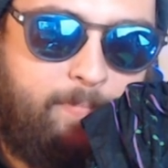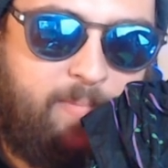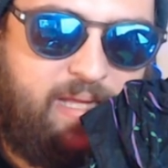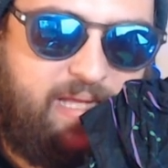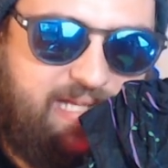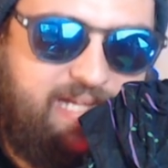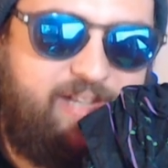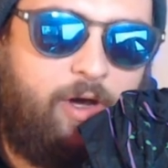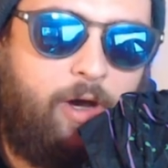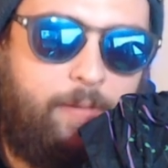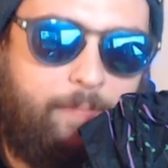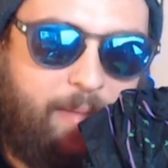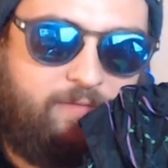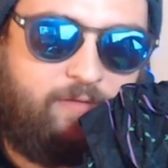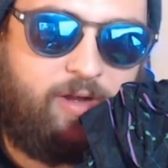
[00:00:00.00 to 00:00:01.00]
Yeet on,
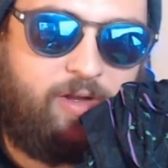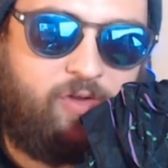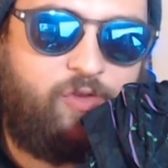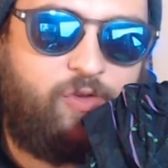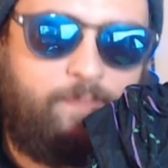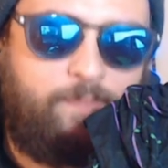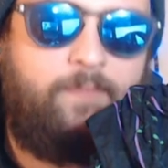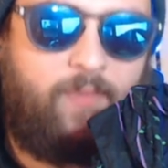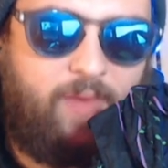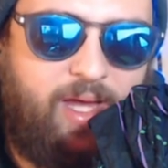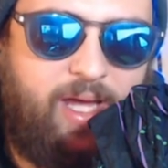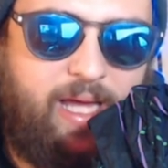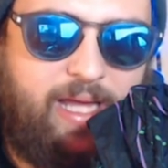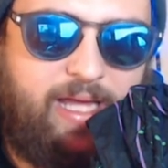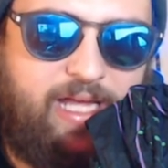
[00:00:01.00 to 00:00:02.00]
my friends.
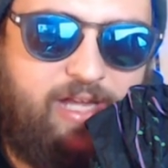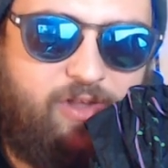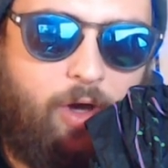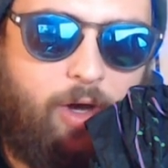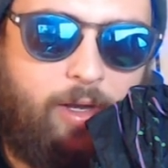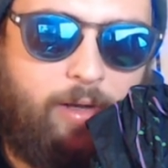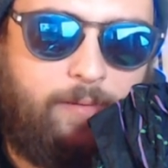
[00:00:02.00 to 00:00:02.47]
Yeet on.